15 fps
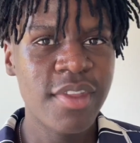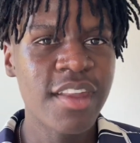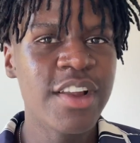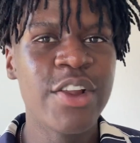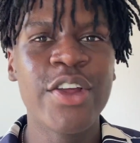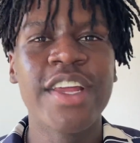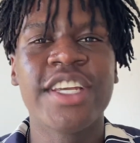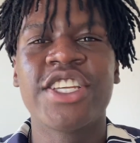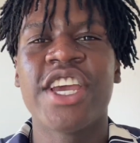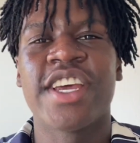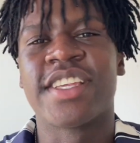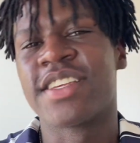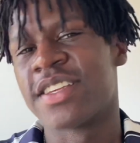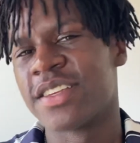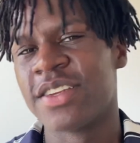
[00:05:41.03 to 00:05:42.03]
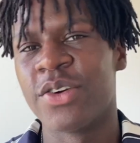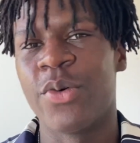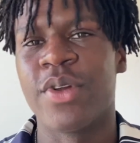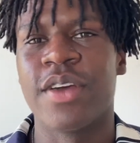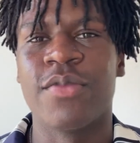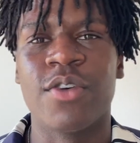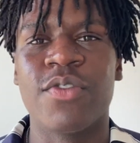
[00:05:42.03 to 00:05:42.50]
learning chess or
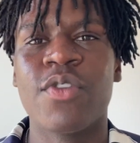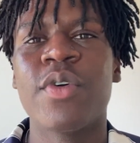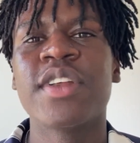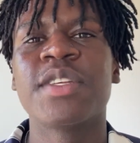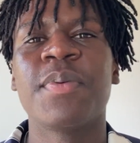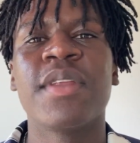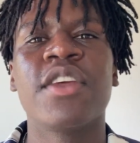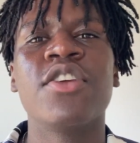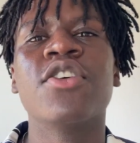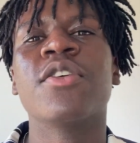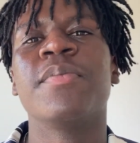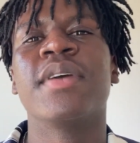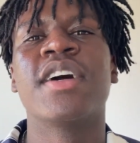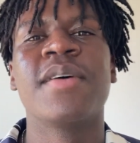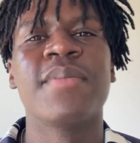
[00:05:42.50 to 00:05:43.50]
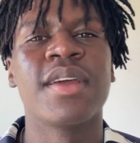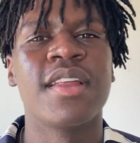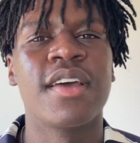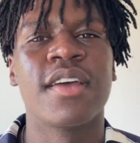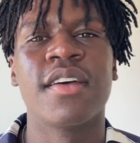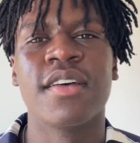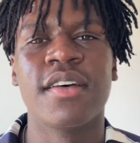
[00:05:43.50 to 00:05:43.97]
whatever, if I want to spend a year becoming
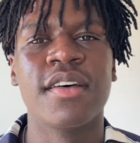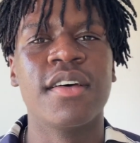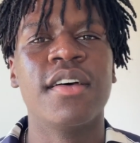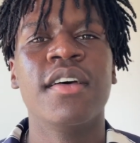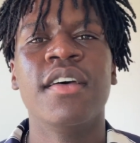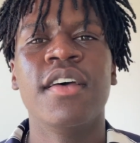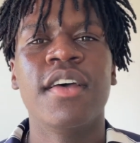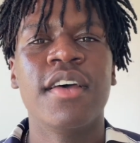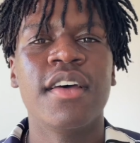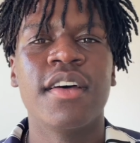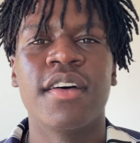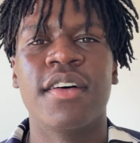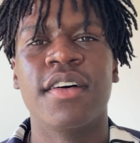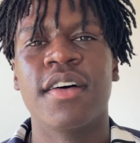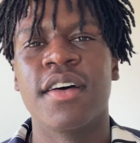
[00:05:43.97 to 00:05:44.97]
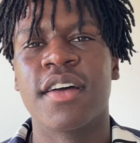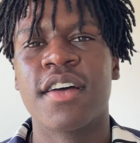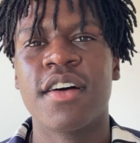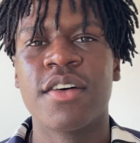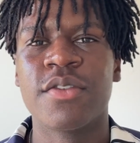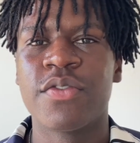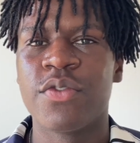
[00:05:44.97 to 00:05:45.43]
like a
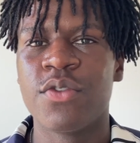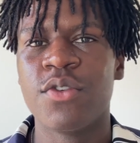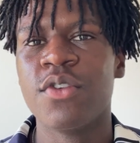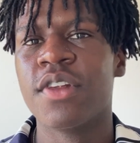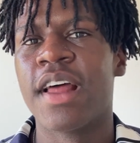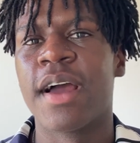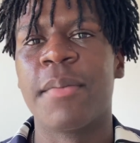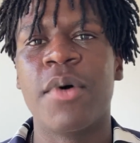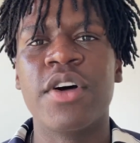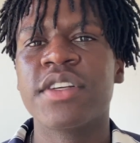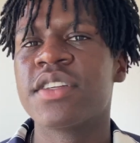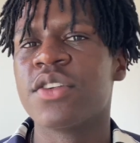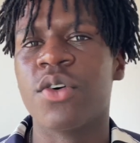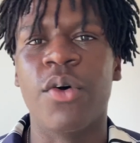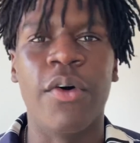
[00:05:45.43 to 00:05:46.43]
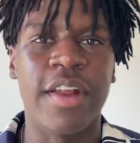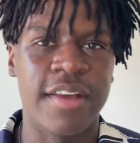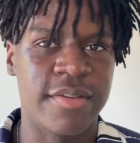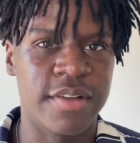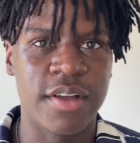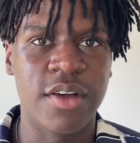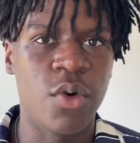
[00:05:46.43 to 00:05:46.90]
kung fu like master or
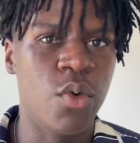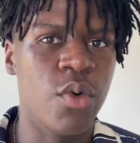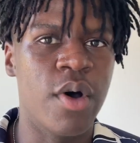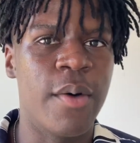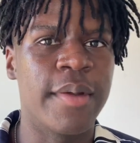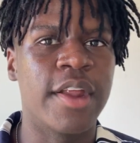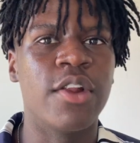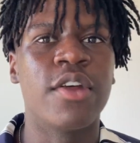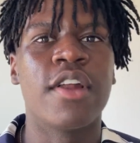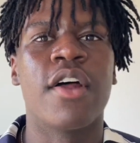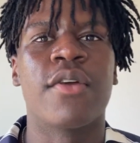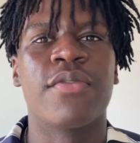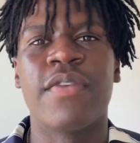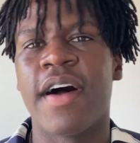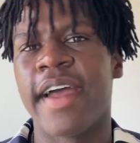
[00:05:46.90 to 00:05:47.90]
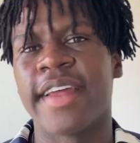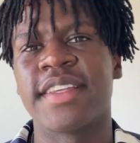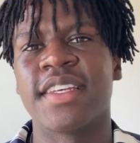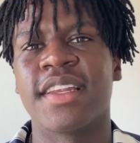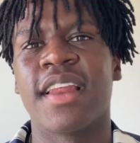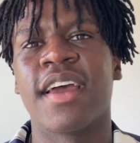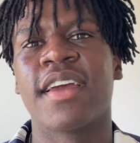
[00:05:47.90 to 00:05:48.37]
whatever, or I want to learn how to fight
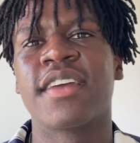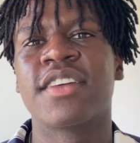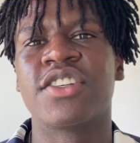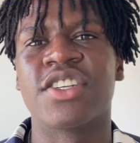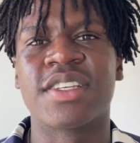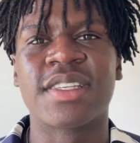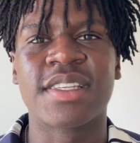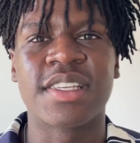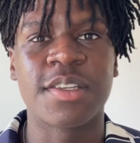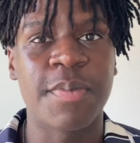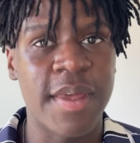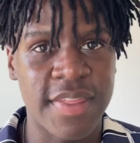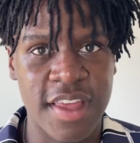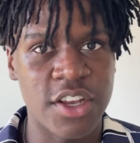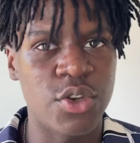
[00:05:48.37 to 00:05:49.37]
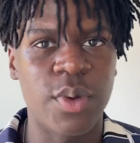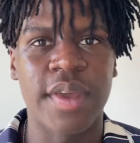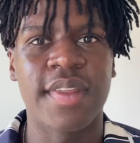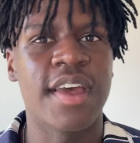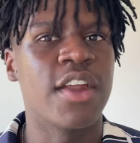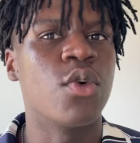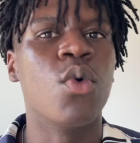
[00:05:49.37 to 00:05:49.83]
and like just spend that doing
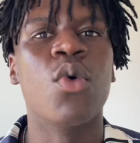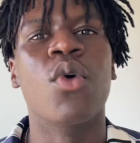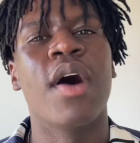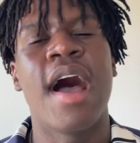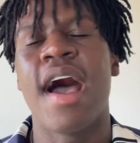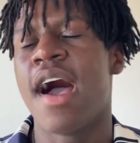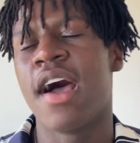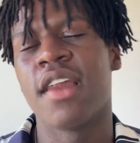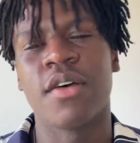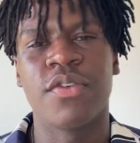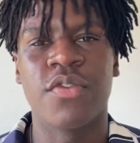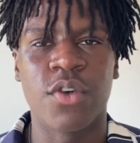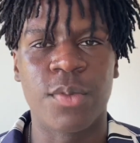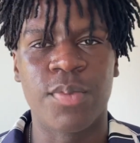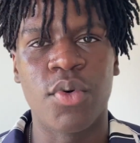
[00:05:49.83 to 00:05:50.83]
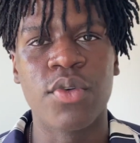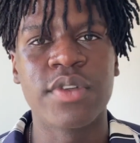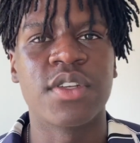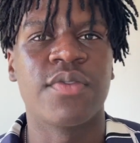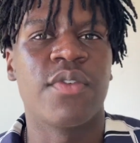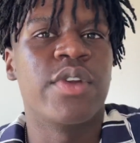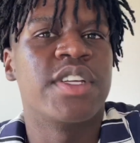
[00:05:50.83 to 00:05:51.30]
that, or I love football,
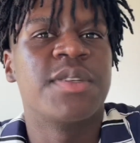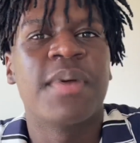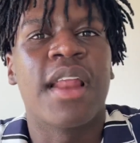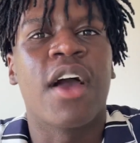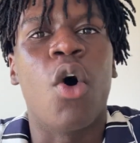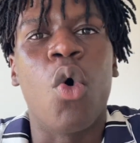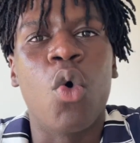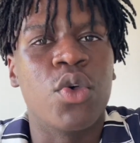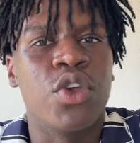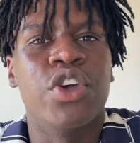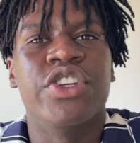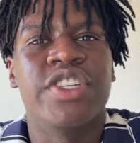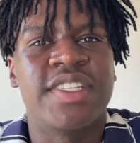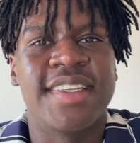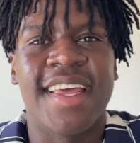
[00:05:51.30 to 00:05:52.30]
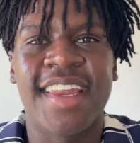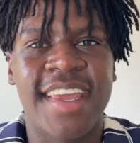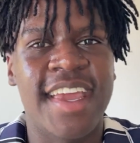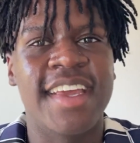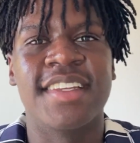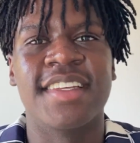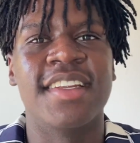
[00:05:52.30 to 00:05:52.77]
so if I want to spend like a whole year just
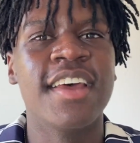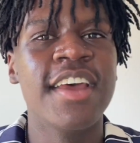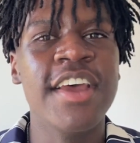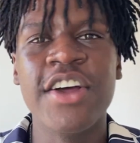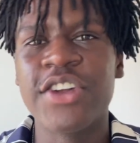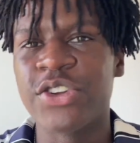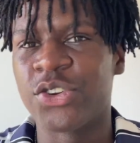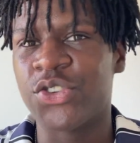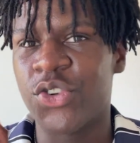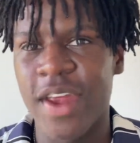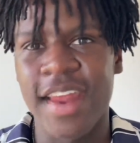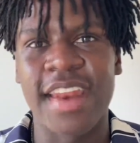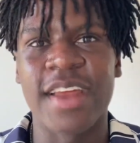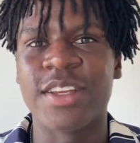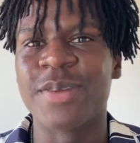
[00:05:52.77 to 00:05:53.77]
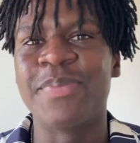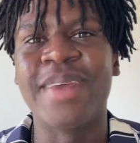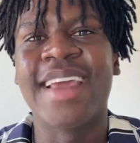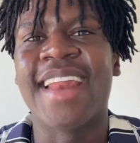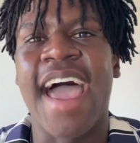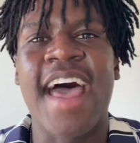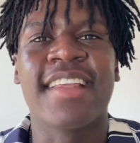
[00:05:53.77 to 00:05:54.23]
dedicated to training, to
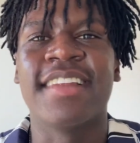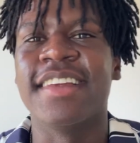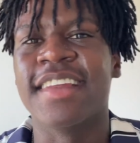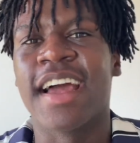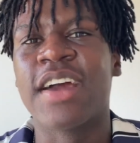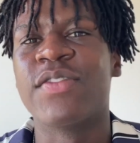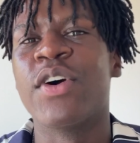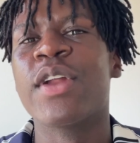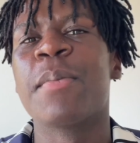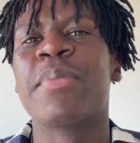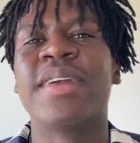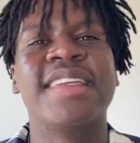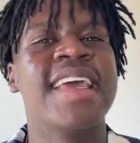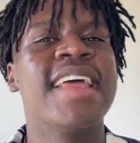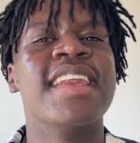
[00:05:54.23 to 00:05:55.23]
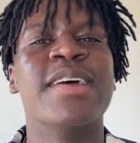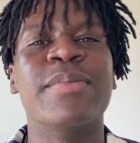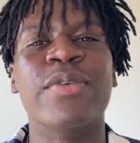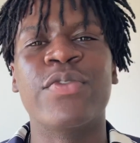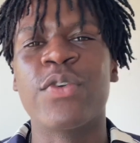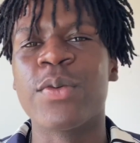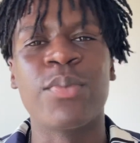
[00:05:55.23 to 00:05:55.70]
being an athlete, like if I want to pretend I'm a
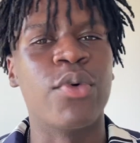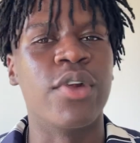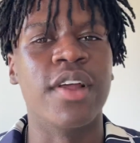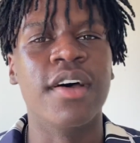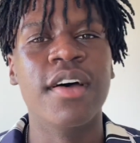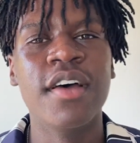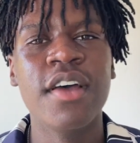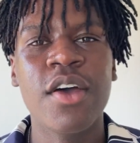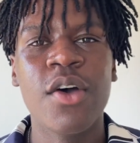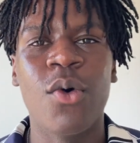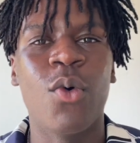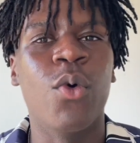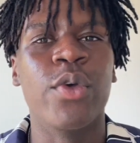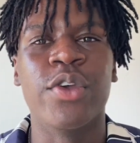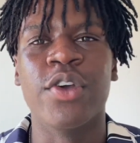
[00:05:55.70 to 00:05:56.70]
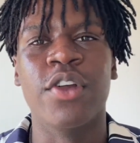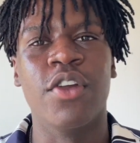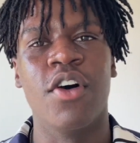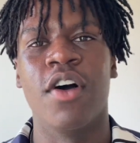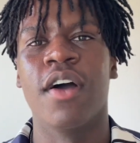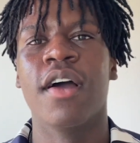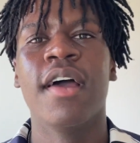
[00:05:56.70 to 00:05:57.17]
footballer all year
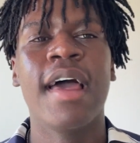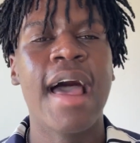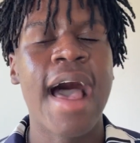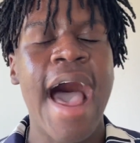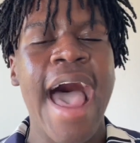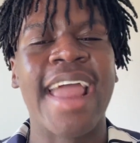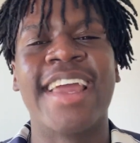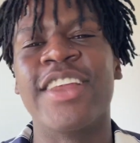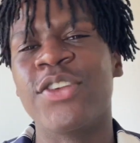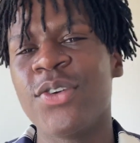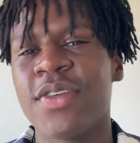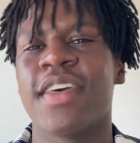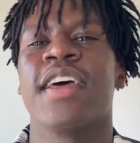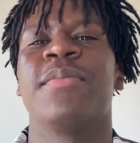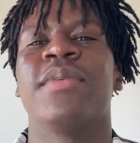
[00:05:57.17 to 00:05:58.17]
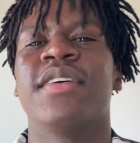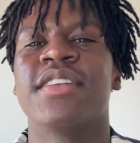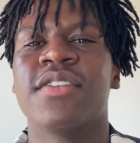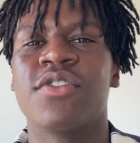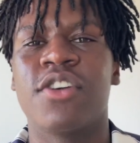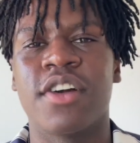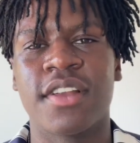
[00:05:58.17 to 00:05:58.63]
long, I can do that because
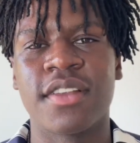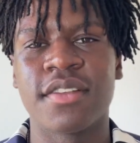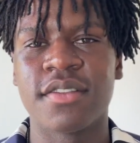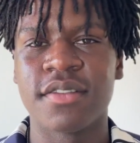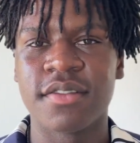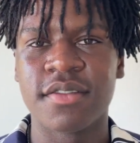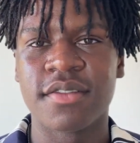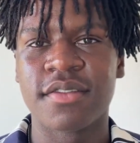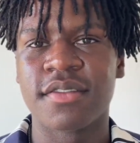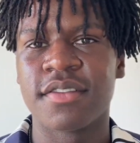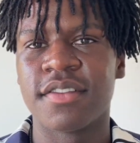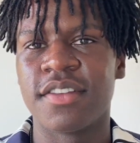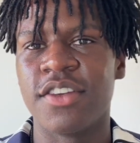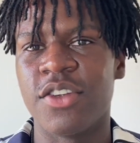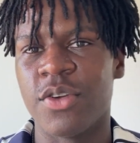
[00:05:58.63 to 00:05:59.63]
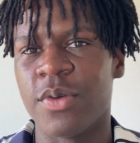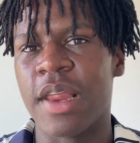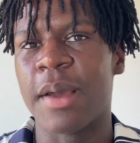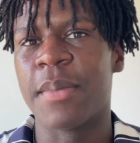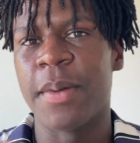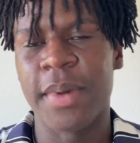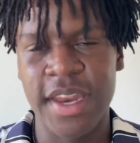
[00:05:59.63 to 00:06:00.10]
I've got,
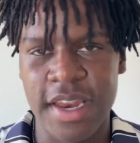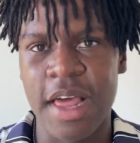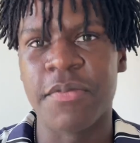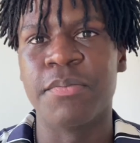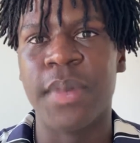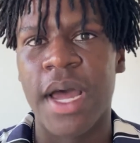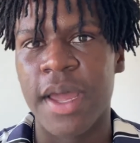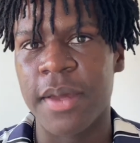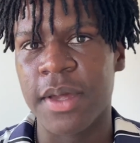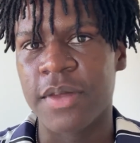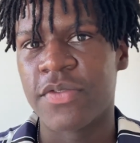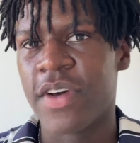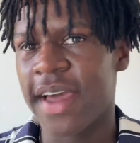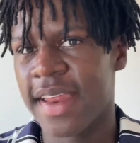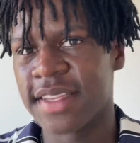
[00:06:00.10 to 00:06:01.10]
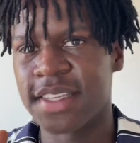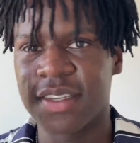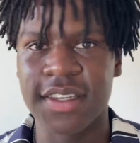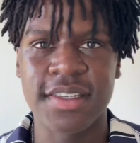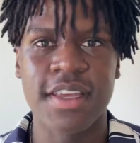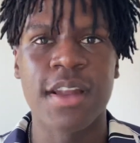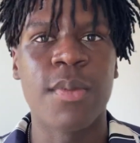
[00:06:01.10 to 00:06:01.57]
like my finances
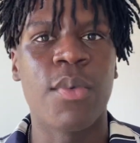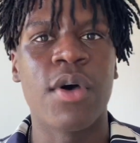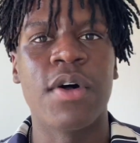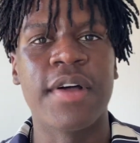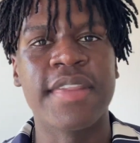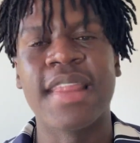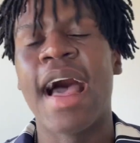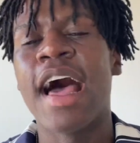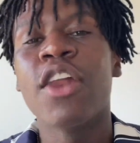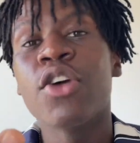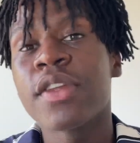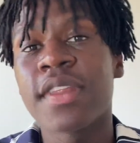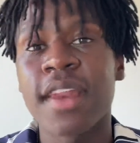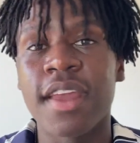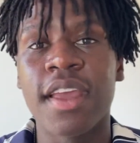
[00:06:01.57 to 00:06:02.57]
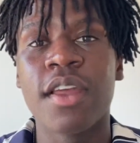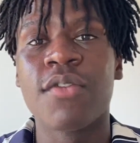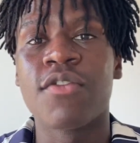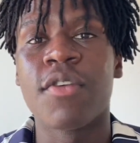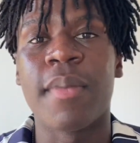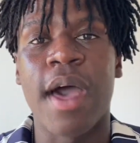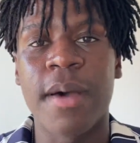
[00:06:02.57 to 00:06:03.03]
are set up well. And I learned that again
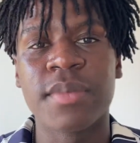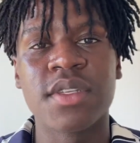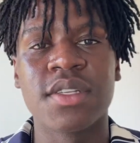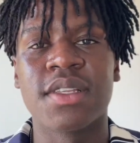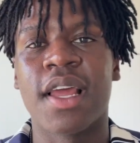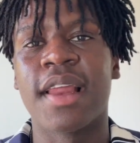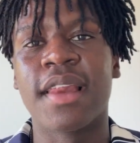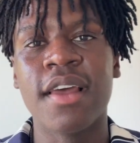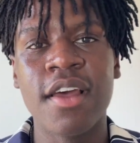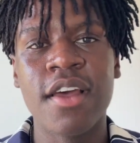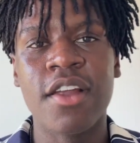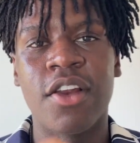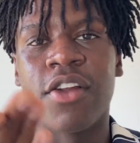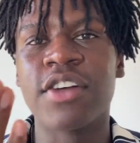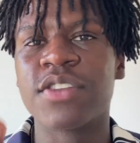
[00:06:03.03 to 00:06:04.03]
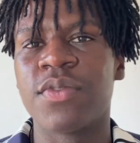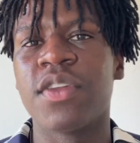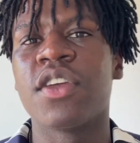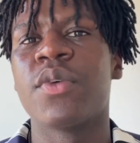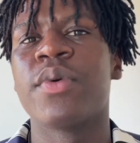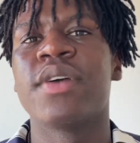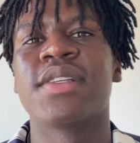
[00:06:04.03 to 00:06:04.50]
from Hamza's like last
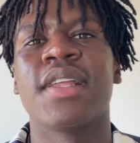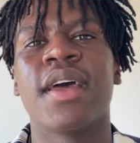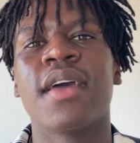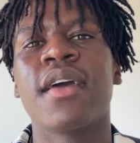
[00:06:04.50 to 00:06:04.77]
video where he's like,